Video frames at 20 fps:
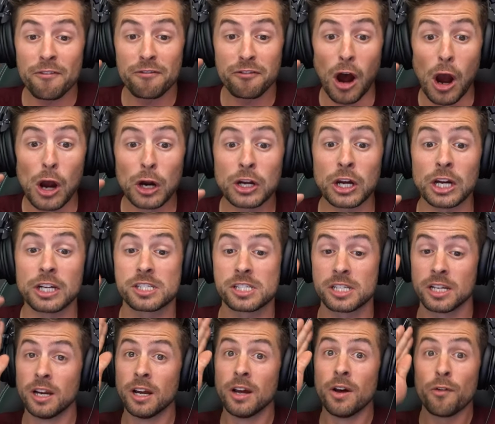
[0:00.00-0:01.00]
focus.
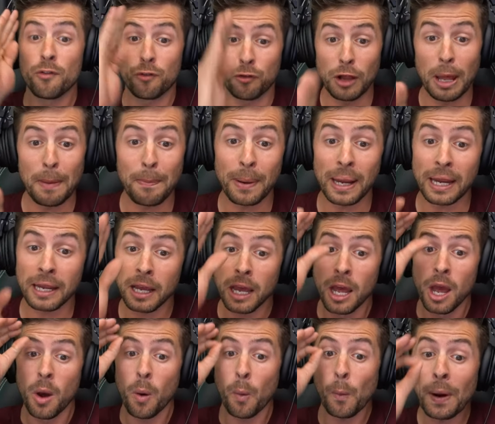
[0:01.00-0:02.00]
Flipping,
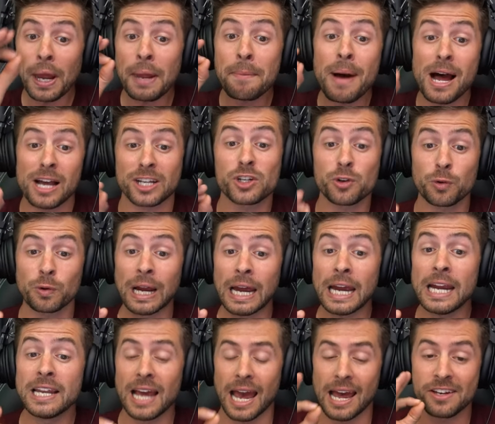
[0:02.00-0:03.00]
we Stand must up.
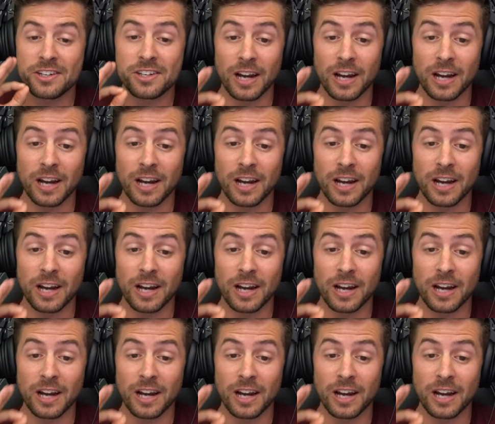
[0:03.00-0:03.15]
read and